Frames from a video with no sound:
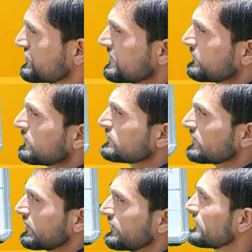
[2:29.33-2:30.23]
shape of the
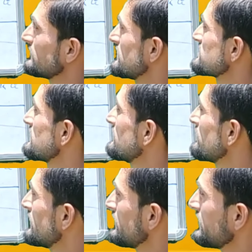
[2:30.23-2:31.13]
cardiac muscle,
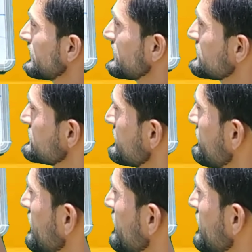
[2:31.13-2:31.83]
it is